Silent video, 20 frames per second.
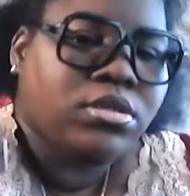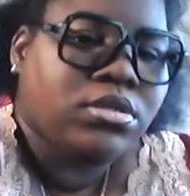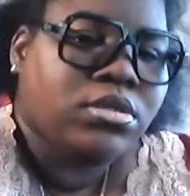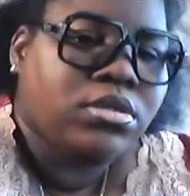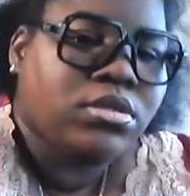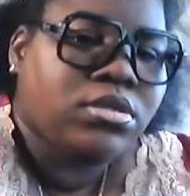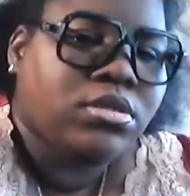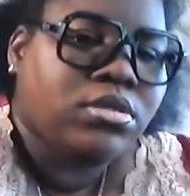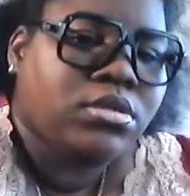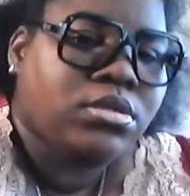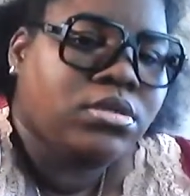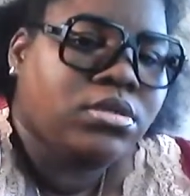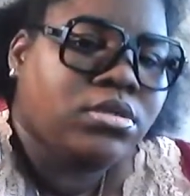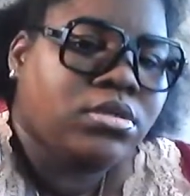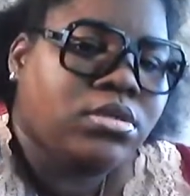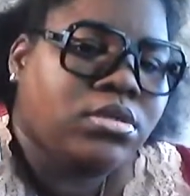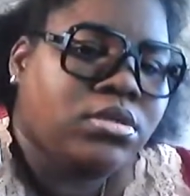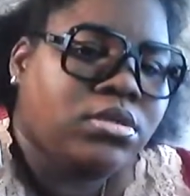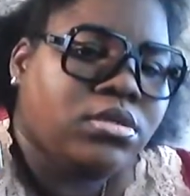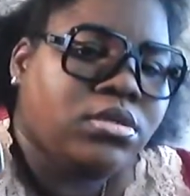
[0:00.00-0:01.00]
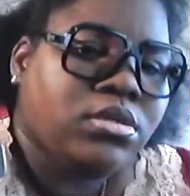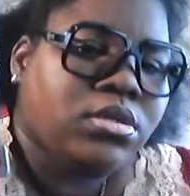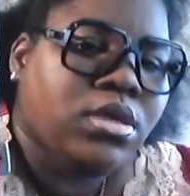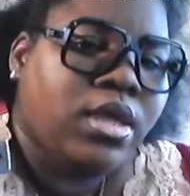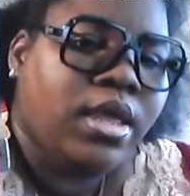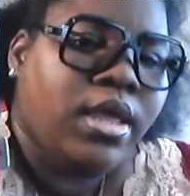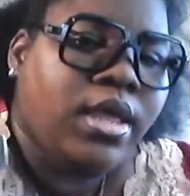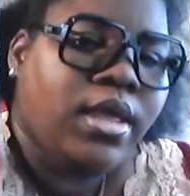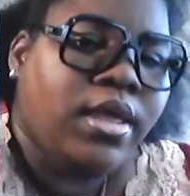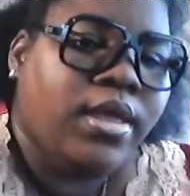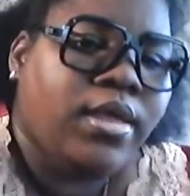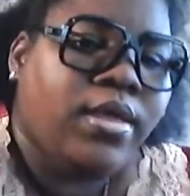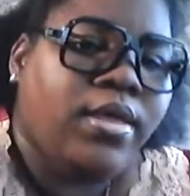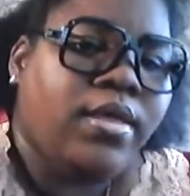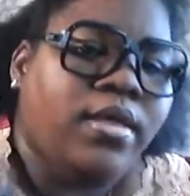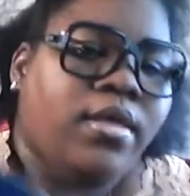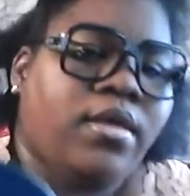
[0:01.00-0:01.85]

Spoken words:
Nothing is said.